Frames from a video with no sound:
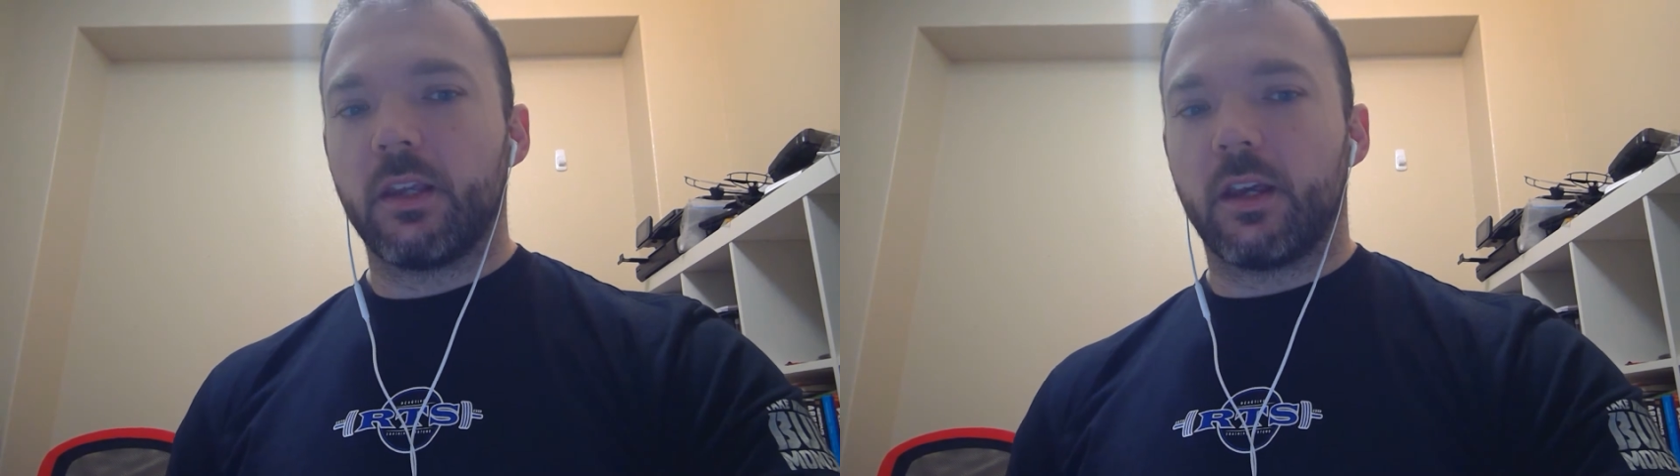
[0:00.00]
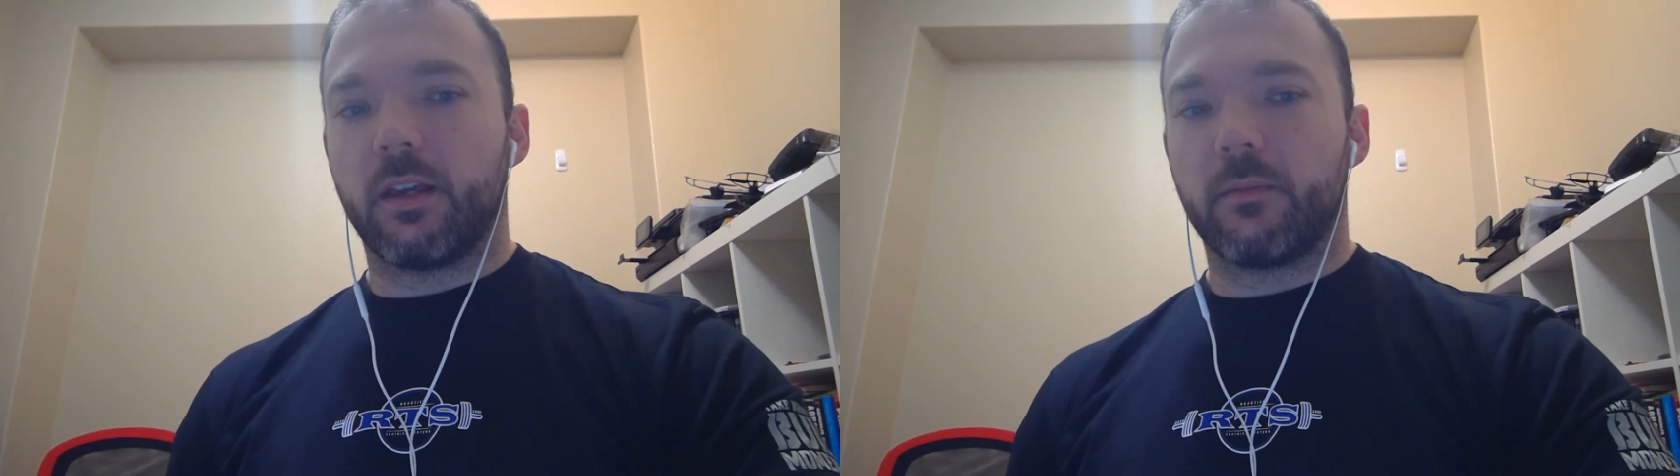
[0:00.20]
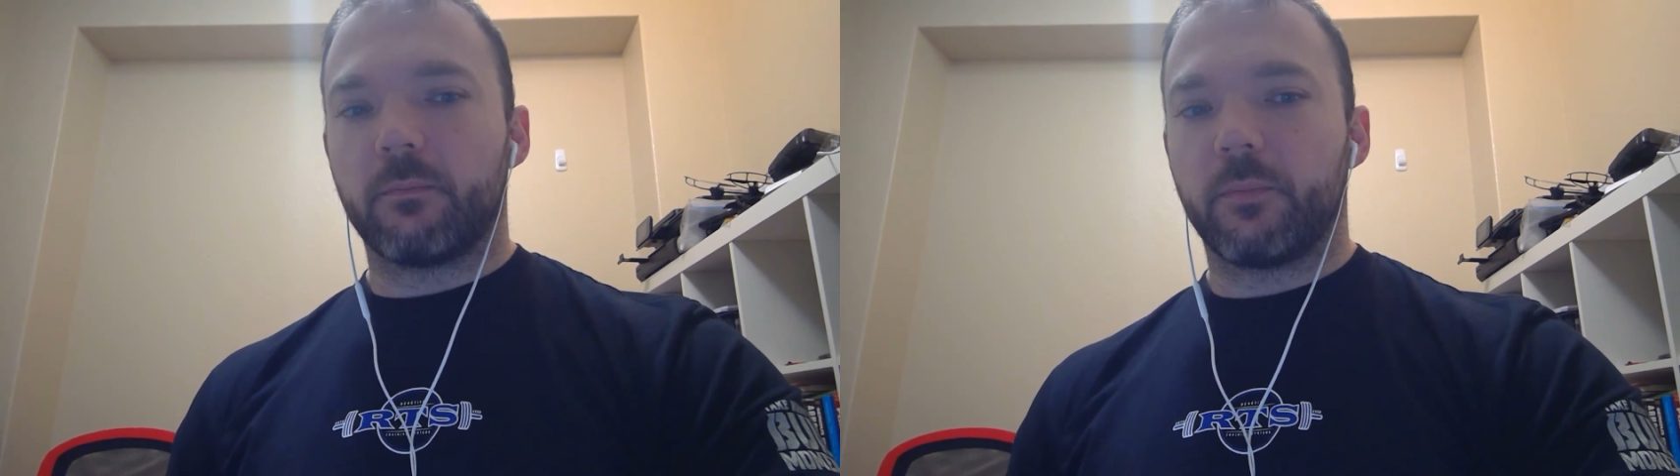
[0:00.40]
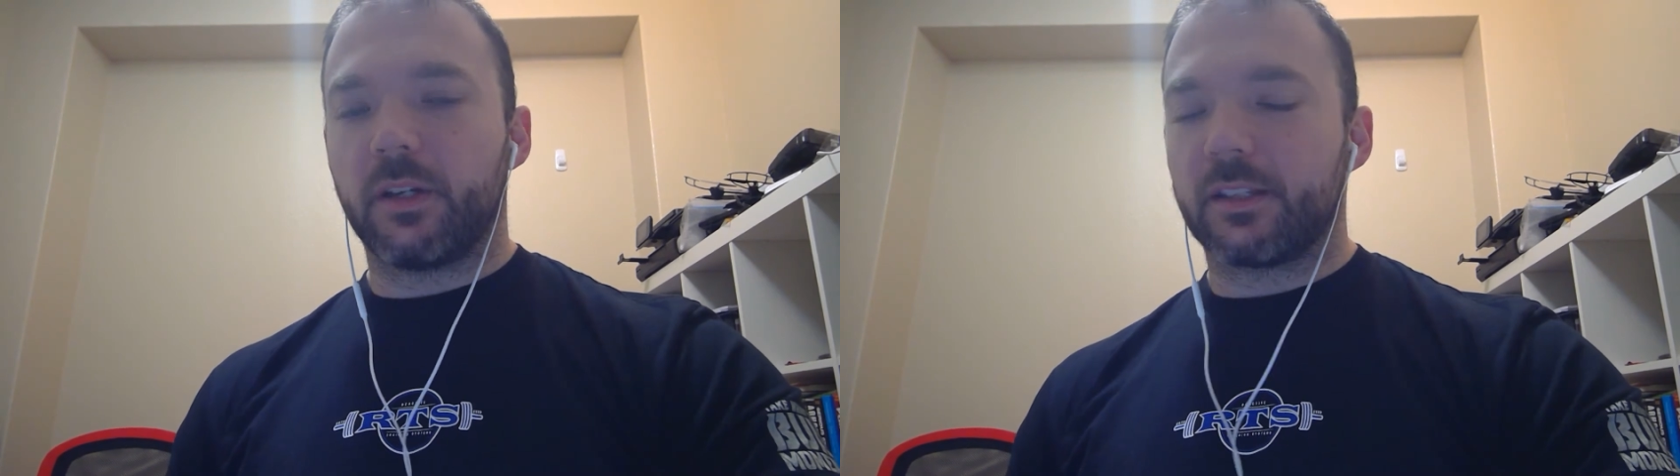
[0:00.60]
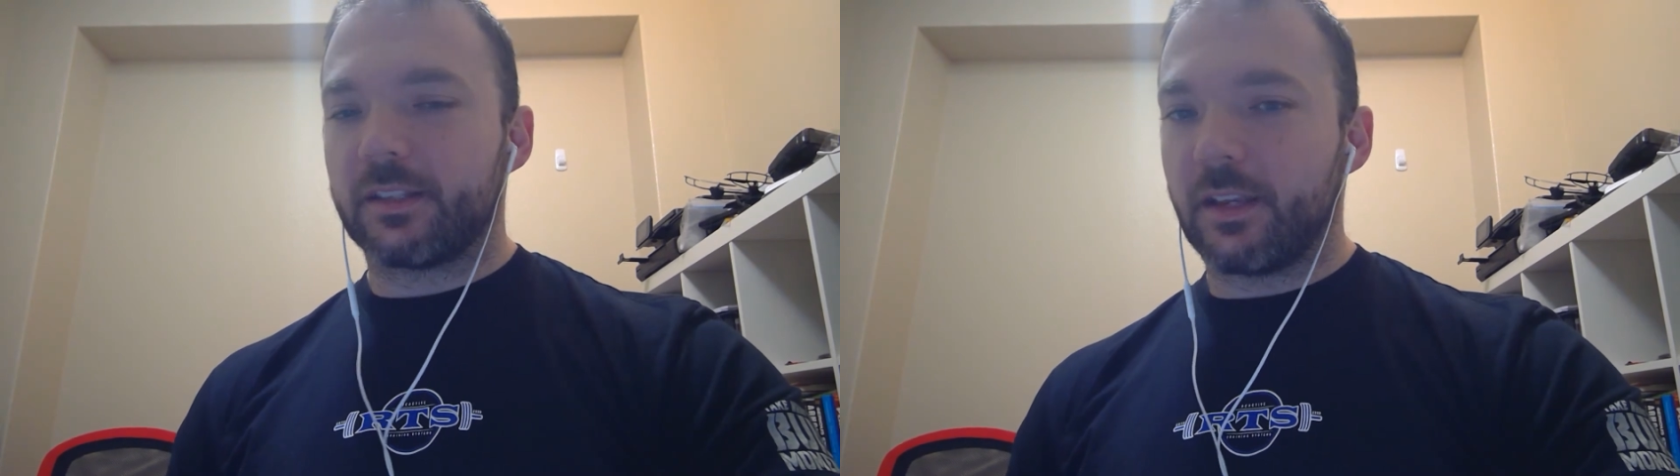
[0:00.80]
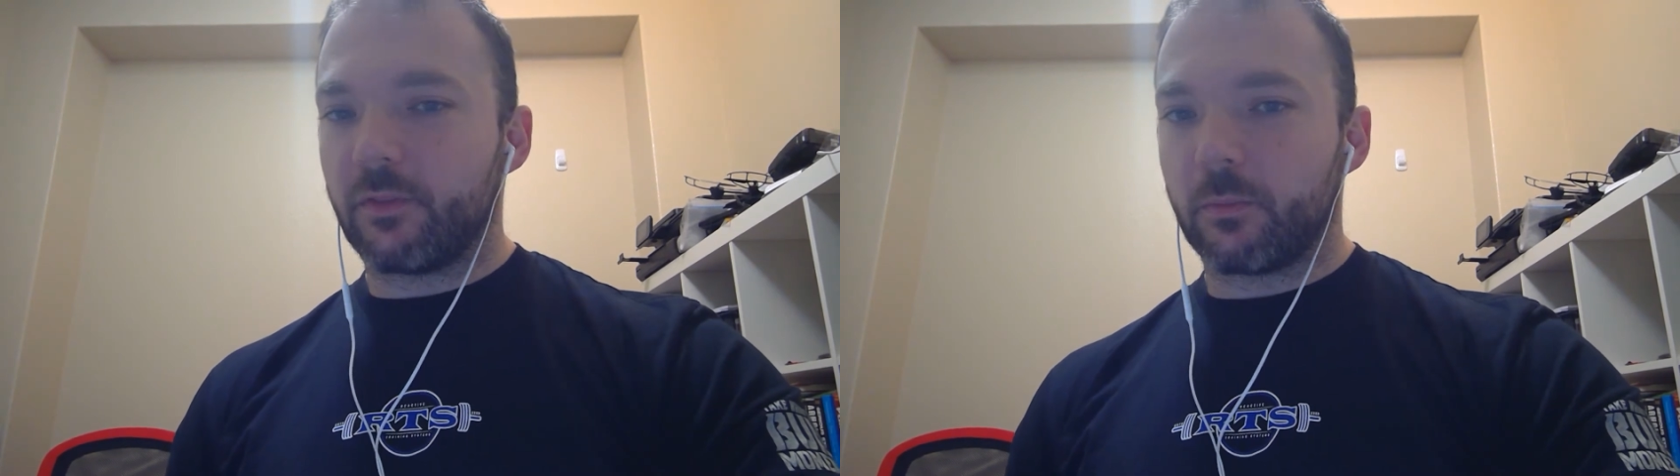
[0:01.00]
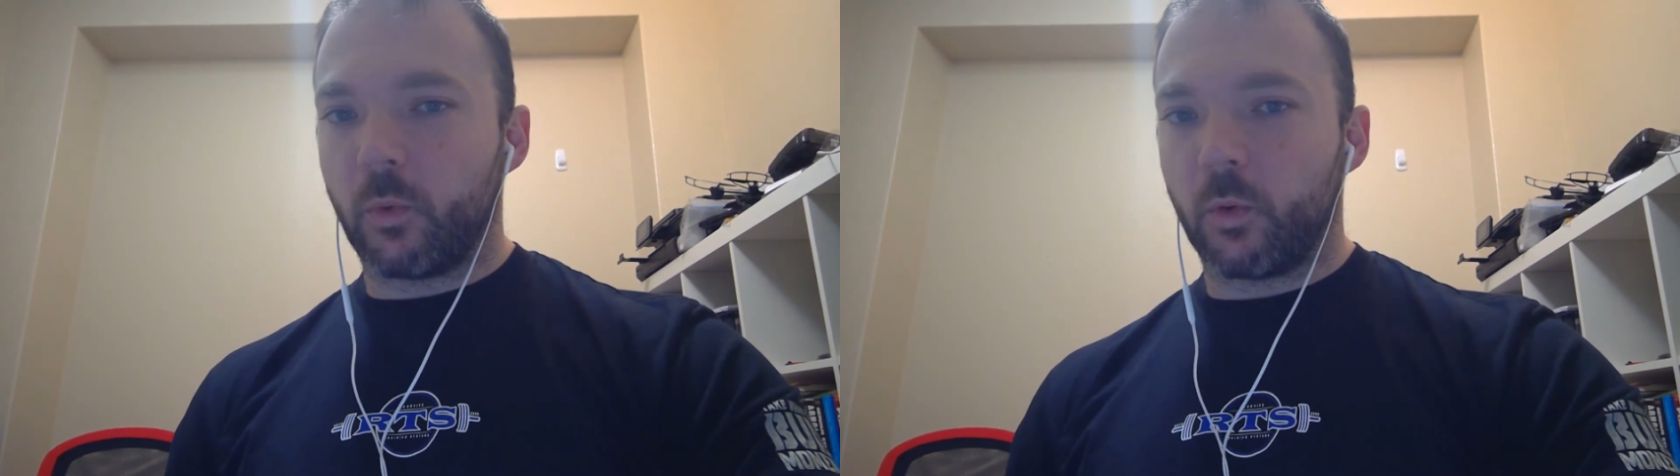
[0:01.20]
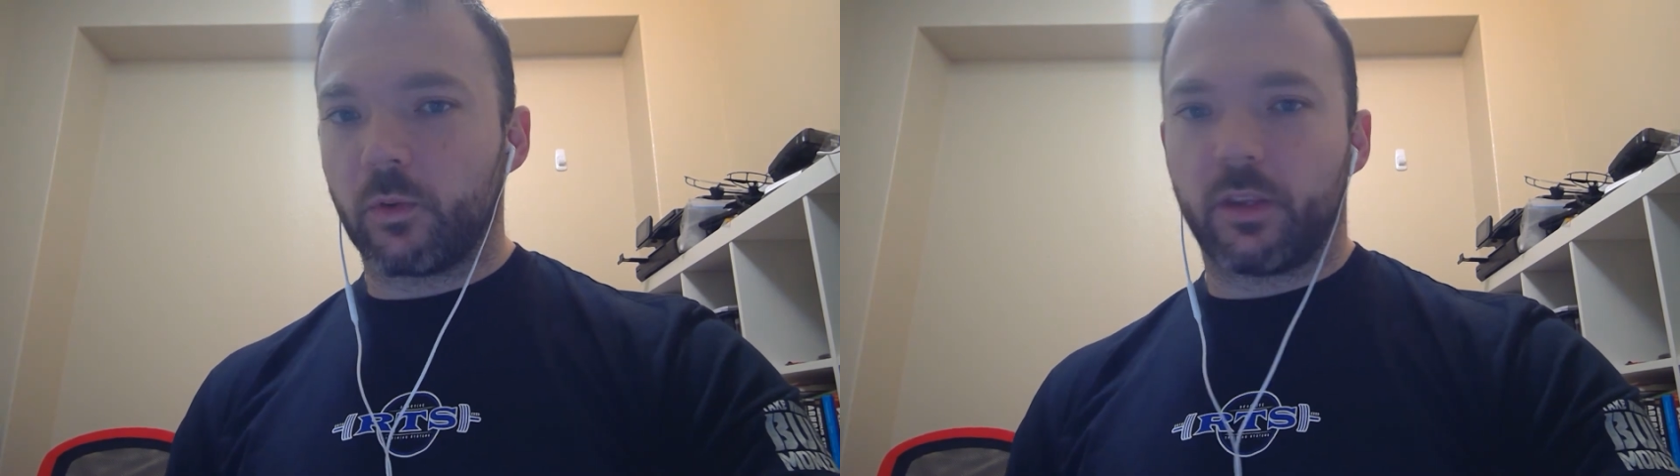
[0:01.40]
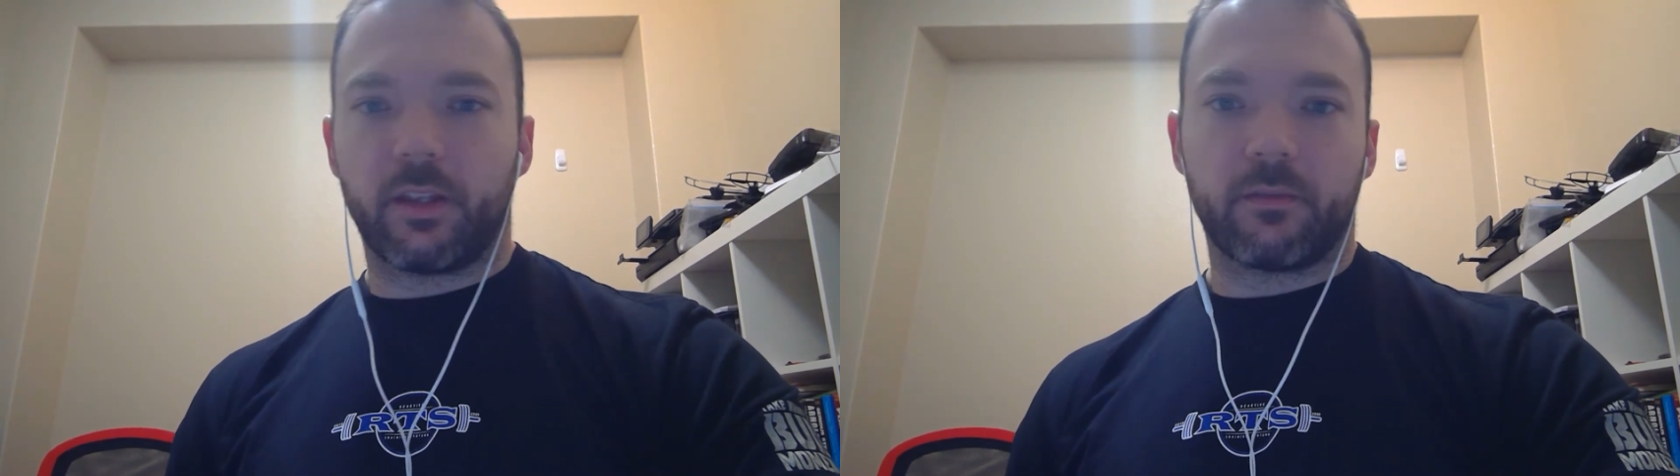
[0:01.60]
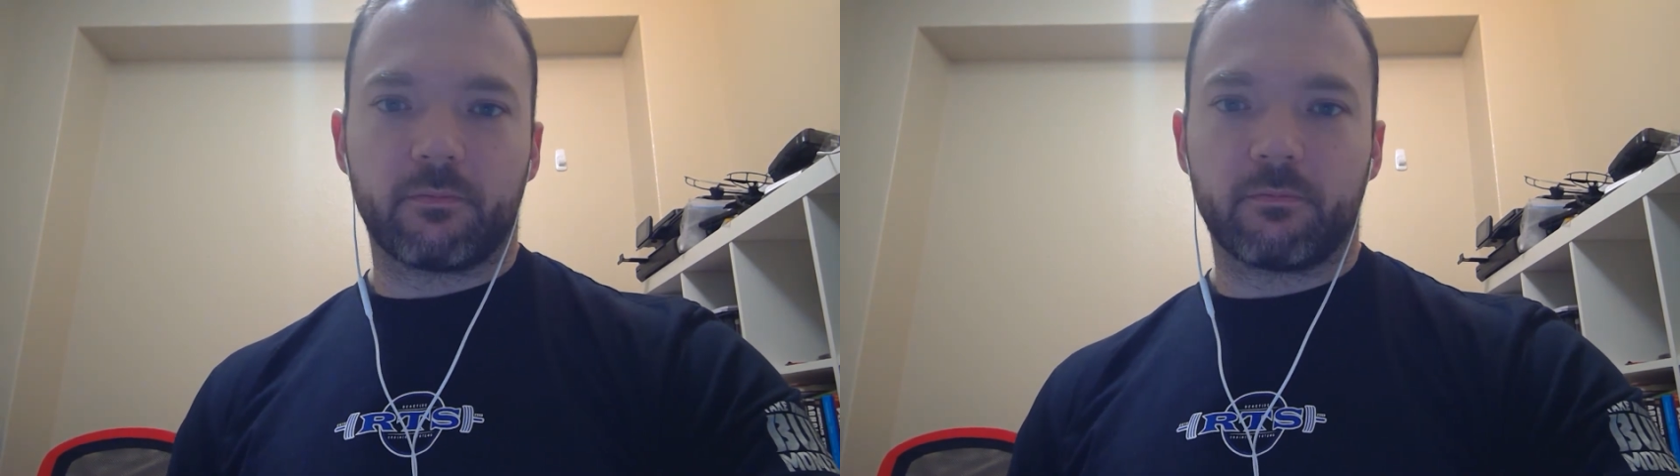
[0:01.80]
but it's never more
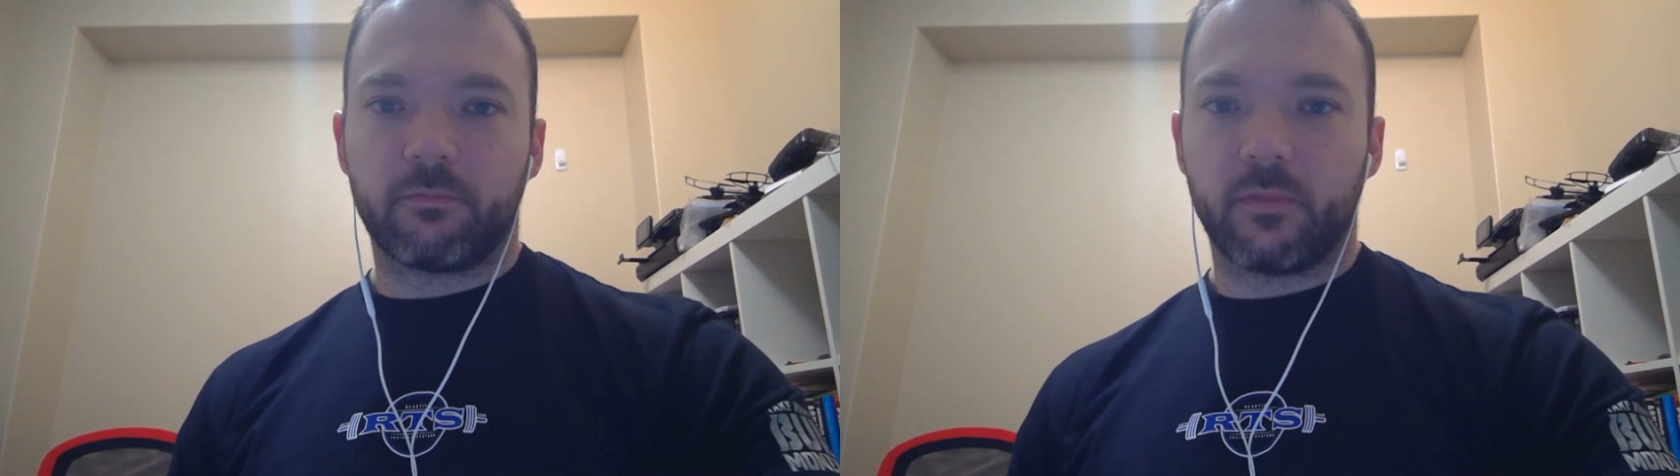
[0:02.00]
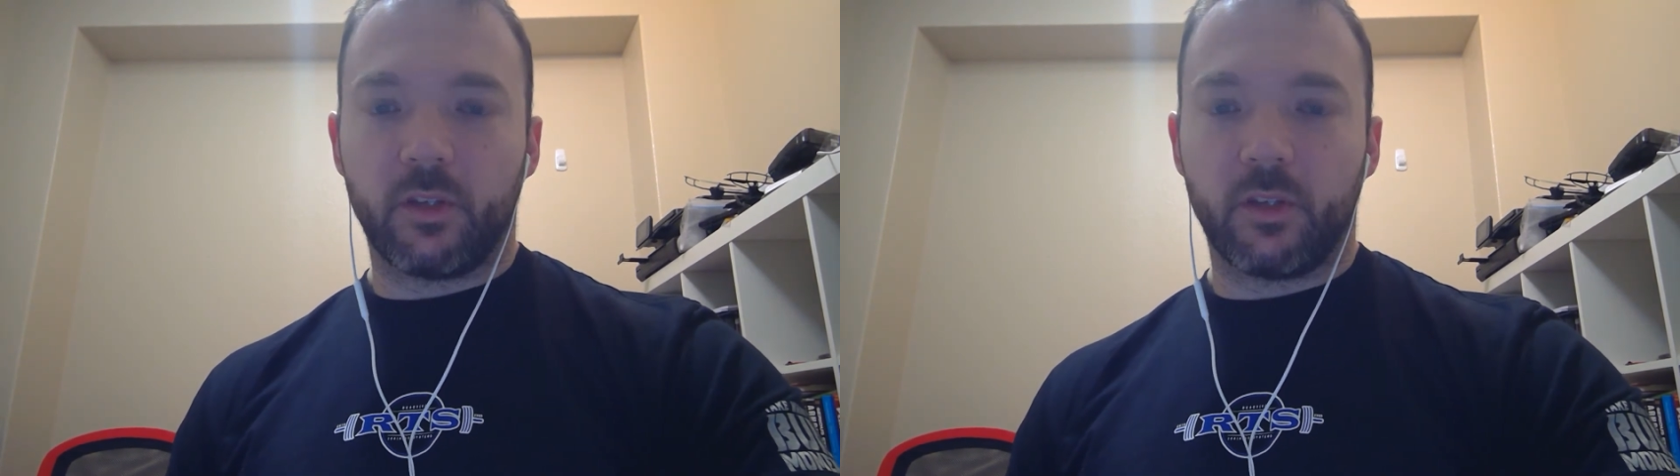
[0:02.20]
than,